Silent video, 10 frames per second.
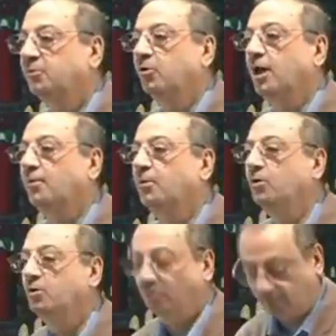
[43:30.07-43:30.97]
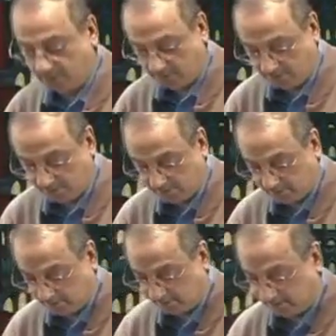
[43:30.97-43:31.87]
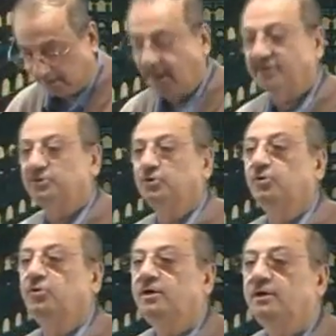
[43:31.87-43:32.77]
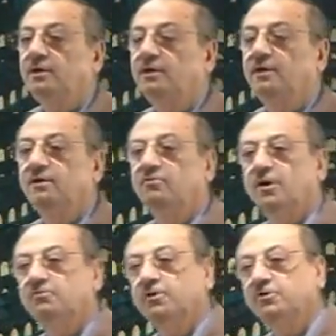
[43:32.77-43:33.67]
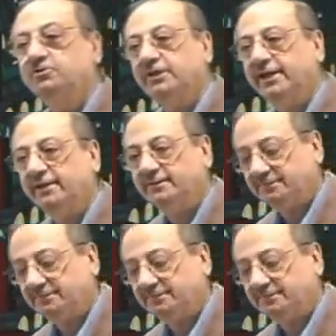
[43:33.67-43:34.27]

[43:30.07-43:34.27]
abu ila suq. What will you say?